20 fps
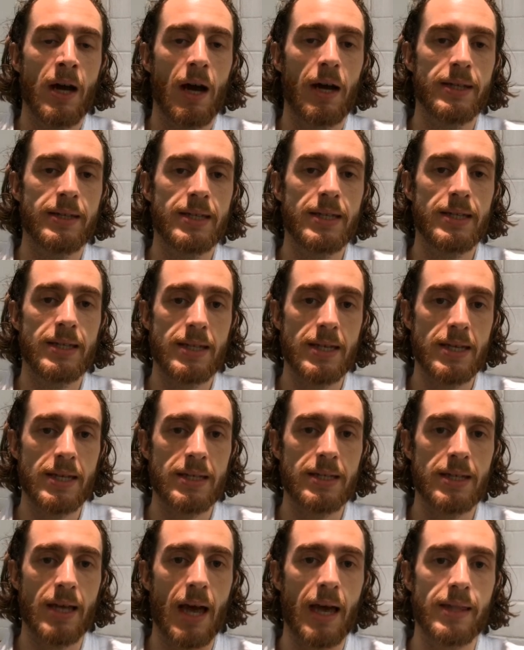I did
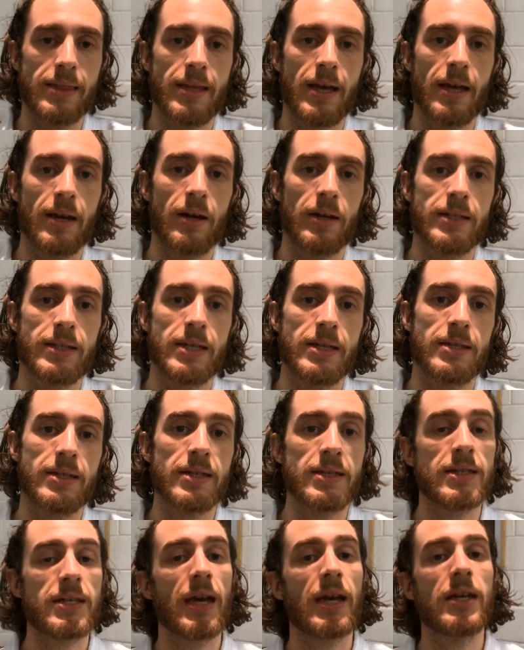this and then I did the
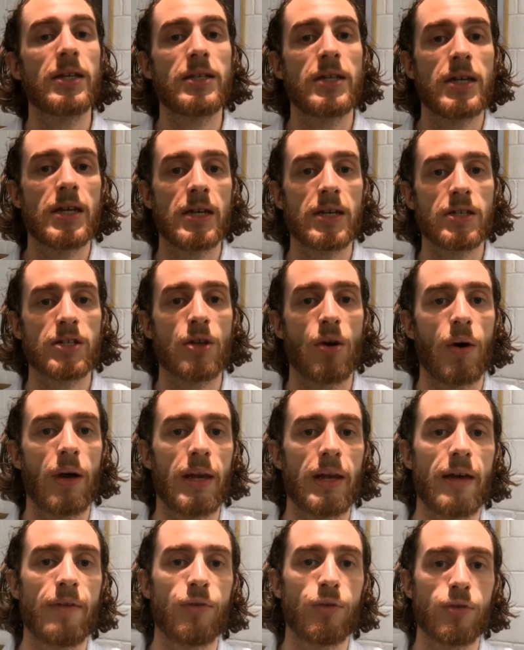second year, so I
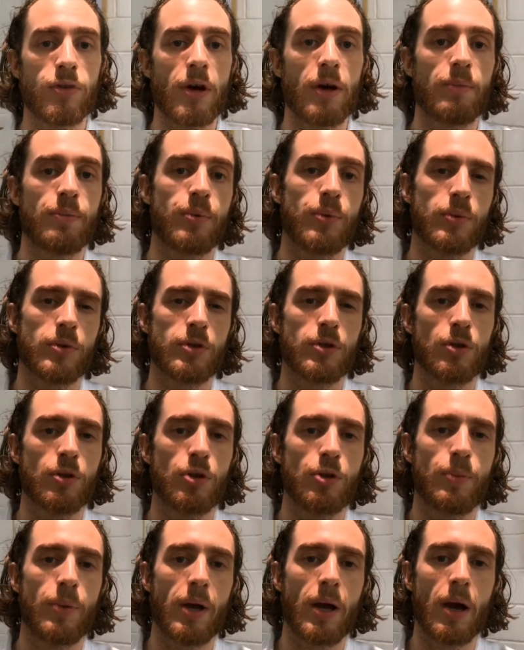leveled up so
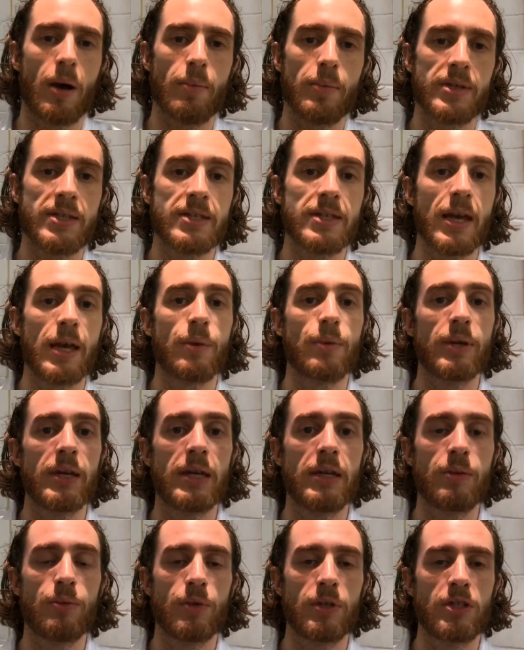you become a
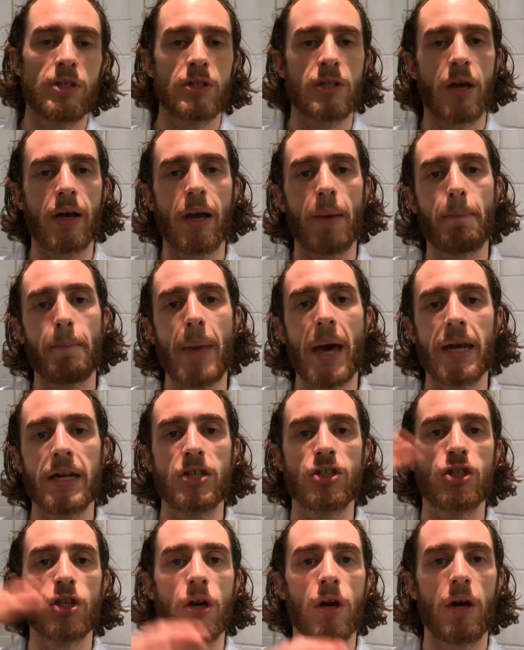Sewanin, which is like a
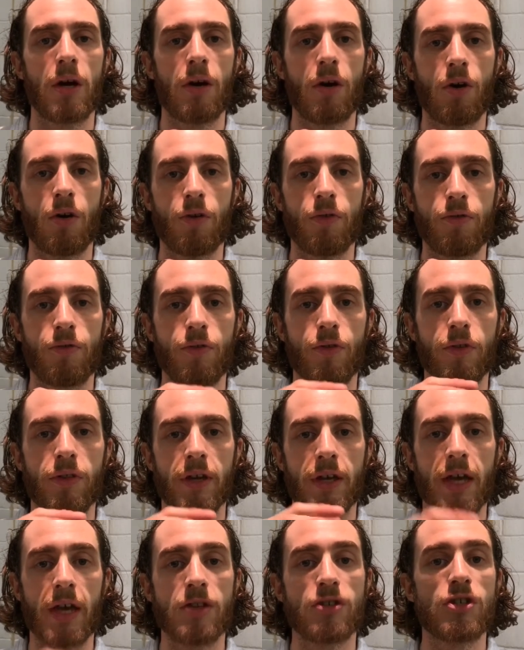manager of the
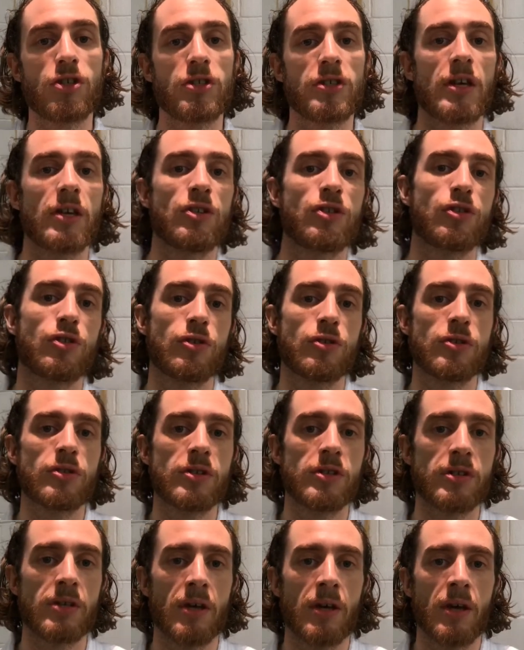Kenshusei
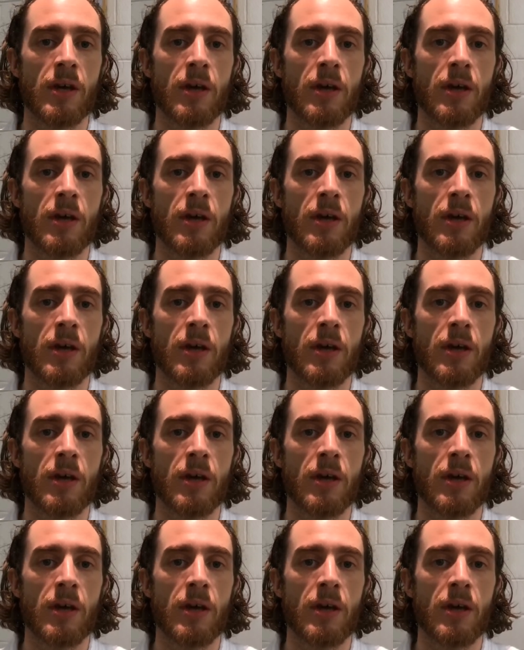students.